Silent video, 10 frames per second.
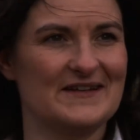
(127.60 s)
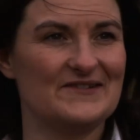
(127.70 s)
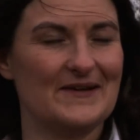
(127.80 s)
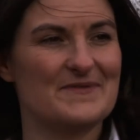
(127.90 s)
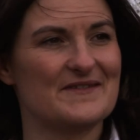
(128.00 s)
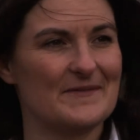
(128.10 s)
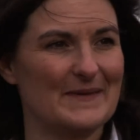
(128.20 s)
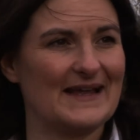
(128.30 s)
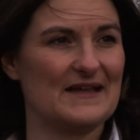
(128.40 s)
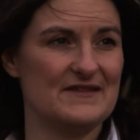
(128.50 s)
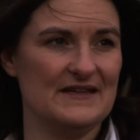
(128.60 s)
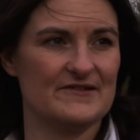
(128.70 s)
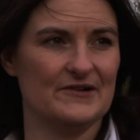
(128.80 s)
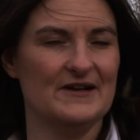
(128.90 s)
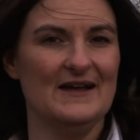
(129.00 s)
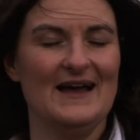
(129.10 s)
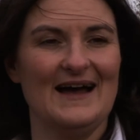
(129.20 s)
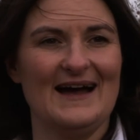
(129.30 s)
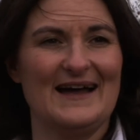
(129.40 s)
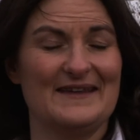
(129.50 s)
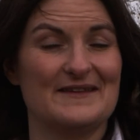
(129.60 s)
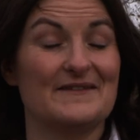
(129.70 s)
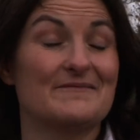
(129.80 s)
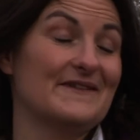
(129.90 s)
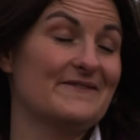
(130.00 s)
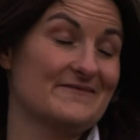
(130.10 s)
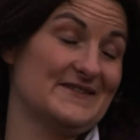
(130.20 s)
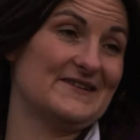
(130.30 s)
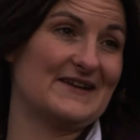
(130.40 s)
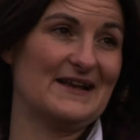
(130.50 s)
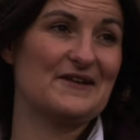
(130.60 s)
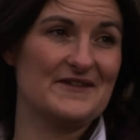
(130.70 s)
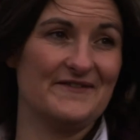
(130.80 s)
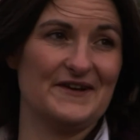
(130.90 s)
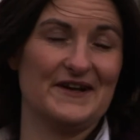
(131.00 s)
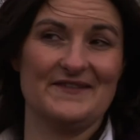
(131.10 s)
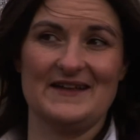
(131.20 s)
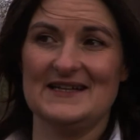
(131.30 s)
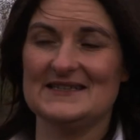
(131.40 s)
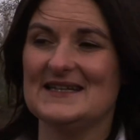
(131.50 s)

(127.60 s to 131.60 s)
it drips. It's a bit like a seesaw, and the children get lots of fun out of that.